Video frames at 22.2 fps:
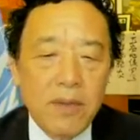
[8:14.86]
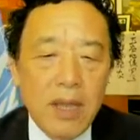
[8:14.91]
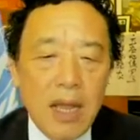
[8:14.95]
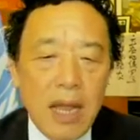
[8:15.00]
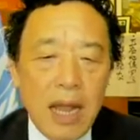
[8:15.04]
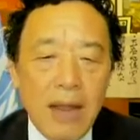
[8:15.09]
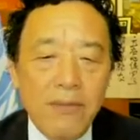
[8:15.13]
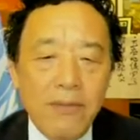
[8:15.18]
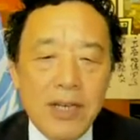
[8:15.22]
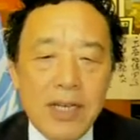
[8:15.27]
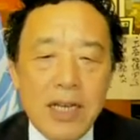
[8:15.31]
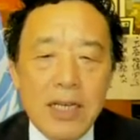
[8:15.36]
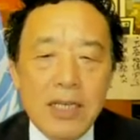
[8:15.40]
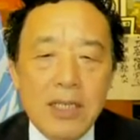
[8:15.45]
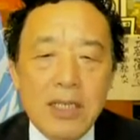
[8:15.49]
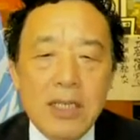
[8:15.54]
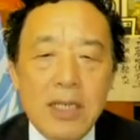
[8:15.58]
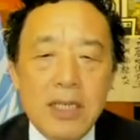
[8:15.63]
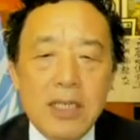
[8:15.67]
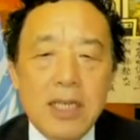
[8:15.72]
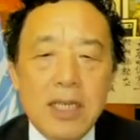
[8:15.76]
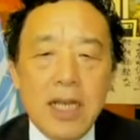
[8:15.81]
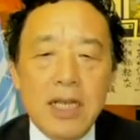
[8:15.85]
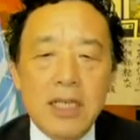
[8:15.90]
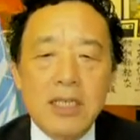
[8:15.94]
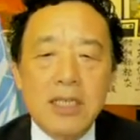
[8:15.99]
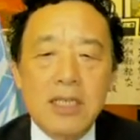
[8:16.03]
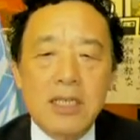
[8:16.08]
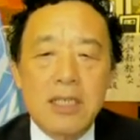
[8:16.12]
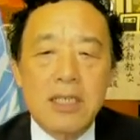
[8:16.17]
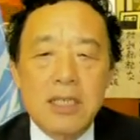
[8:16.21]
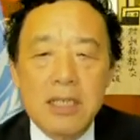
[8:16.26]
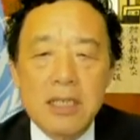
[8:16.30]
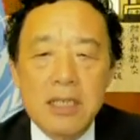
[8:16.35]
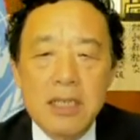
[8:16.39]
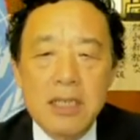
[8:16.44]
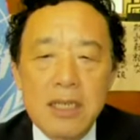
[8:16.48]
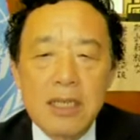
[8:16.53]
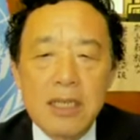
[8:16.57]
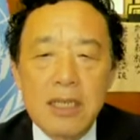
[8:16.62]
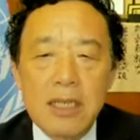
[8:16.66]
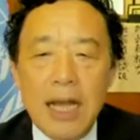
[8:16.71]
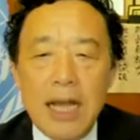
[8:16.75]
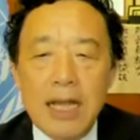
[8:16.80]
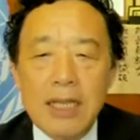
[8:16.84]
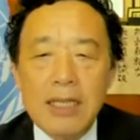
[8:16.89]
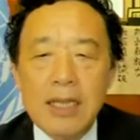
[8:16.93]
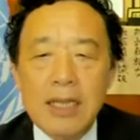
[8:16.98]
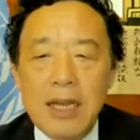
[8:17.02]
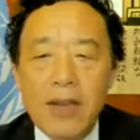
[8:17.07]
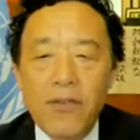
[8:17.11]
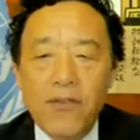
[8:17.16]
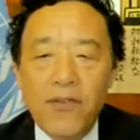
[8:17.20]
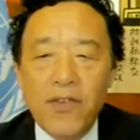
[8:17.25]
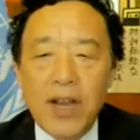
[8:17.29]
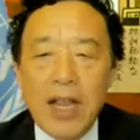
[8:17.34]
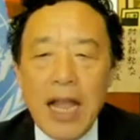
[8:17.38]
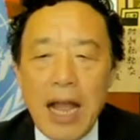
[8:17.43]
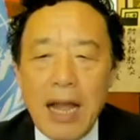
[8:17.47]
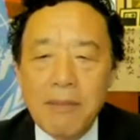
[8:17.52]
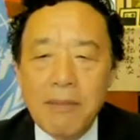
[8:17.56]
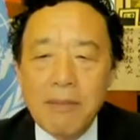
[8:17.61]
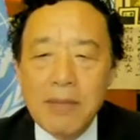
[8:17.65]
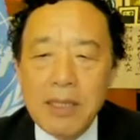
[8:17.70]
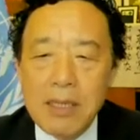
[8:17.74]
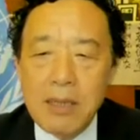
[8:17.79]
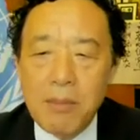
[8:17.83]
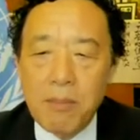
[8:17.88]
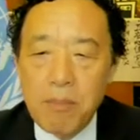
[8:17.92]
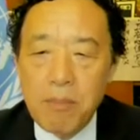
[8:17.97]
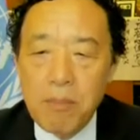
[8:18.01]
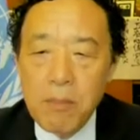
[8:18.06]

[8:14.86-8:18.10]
Evidence suggests that if government